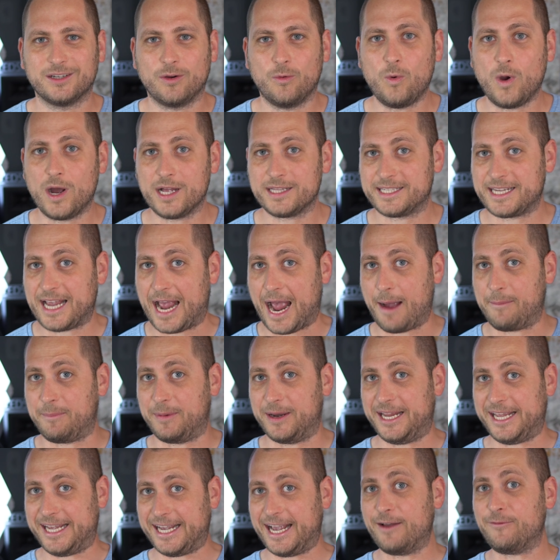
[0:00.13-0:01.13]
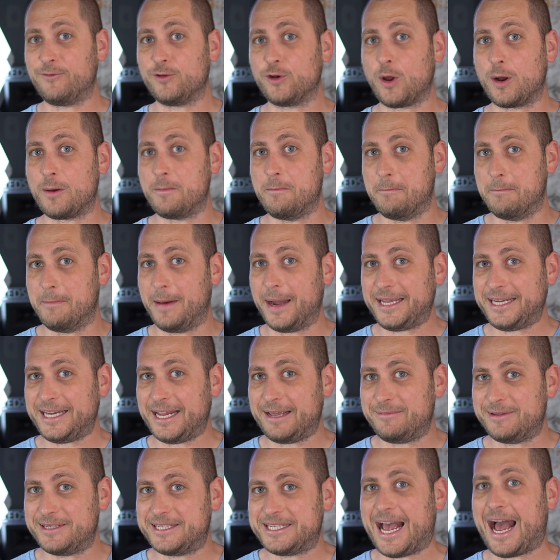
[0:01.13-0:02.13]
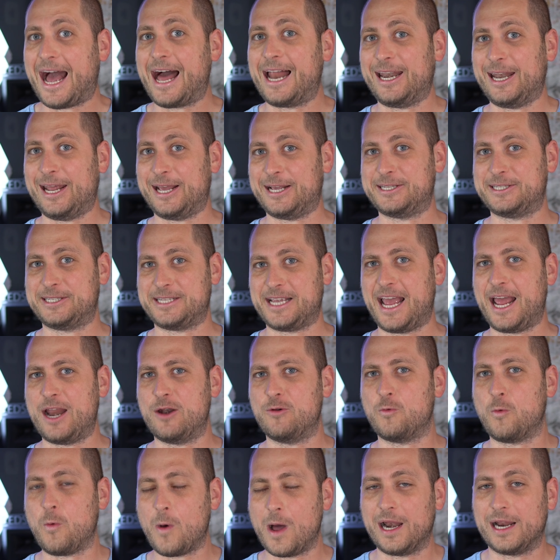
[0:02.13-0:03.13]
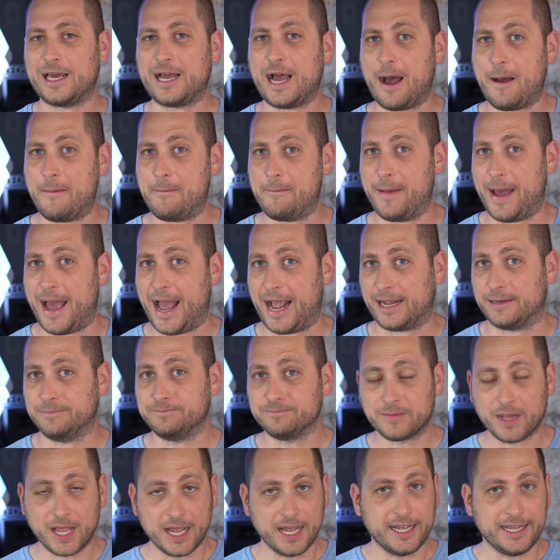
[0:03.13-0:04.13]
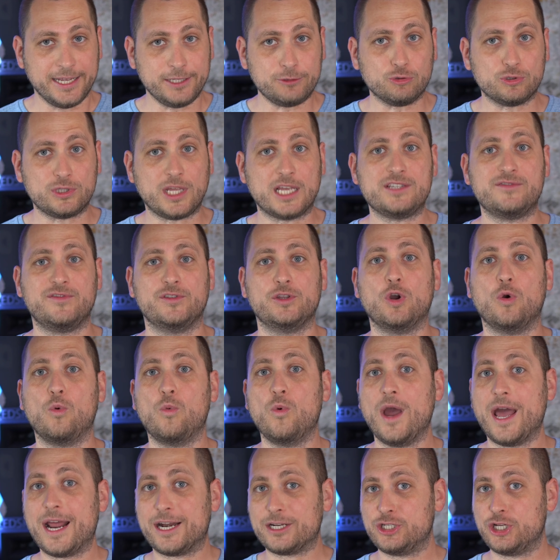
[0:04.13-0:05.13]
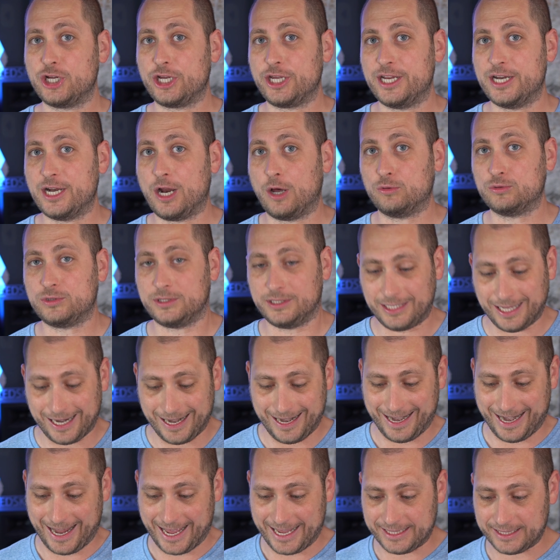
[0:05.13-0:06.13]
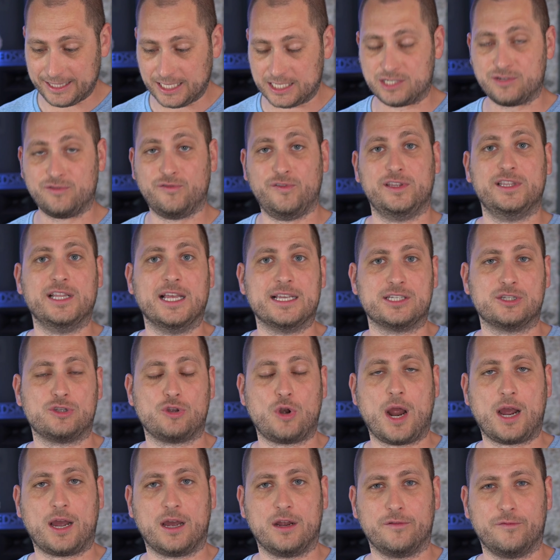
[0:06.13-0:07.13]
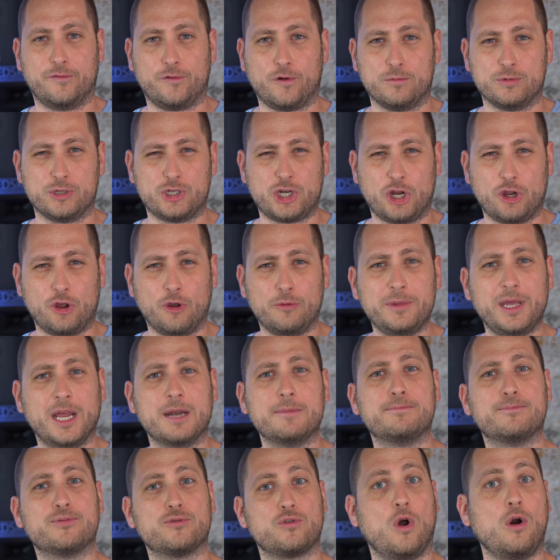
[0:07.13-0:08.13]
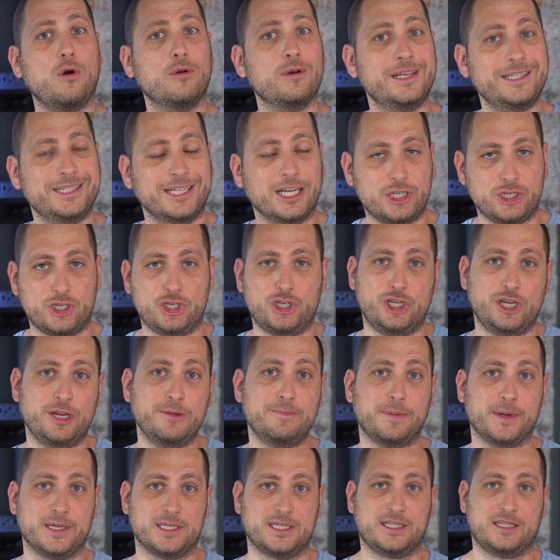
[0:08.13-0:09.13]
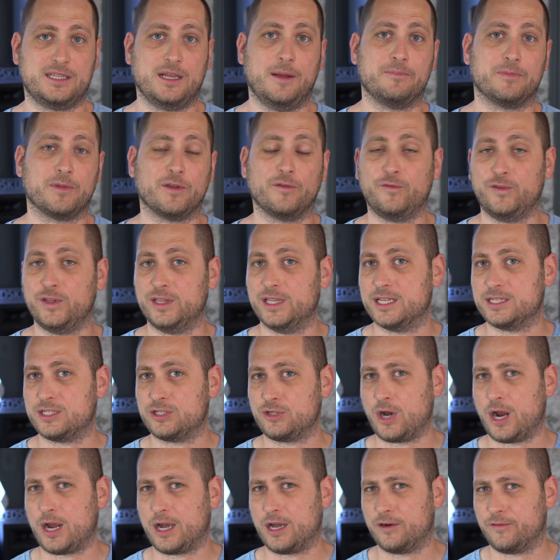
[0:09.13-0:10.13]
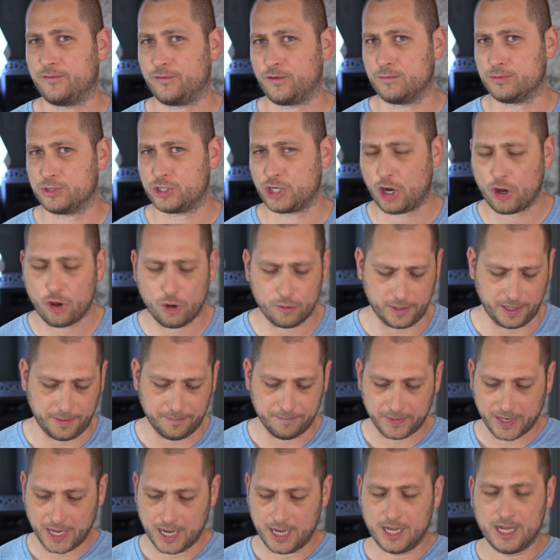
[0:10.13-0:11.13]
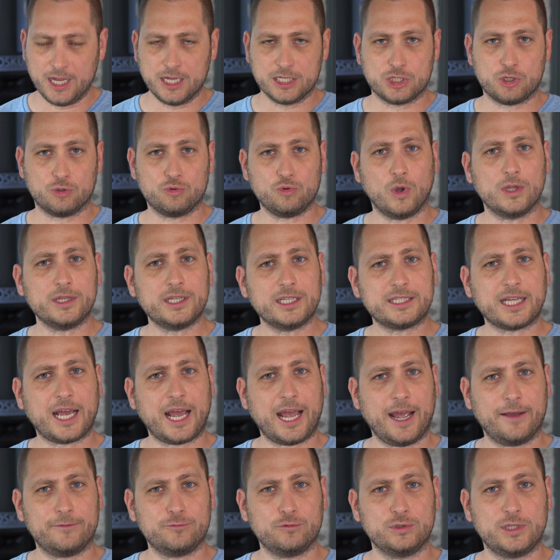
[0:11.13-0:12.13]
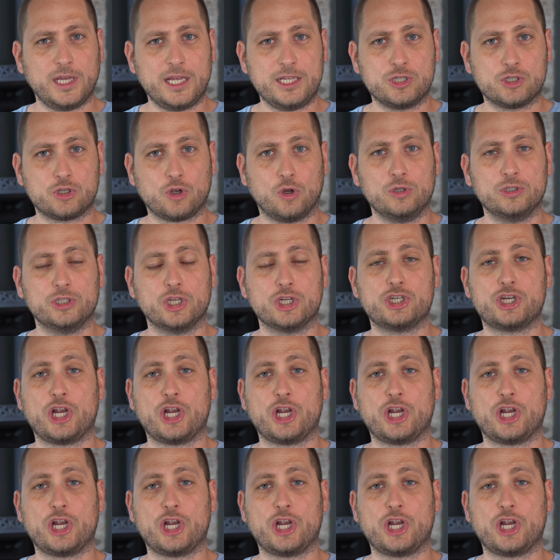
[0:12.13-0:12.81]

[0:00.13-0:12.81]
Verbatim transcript: What's happening everyone, my name is Alex and welcome back. In today's video we are checking out the latest fitness tracker from Xiaomi and probably the cheapest um, fitness tracker from Xiaomi. So the one that I have today it's called the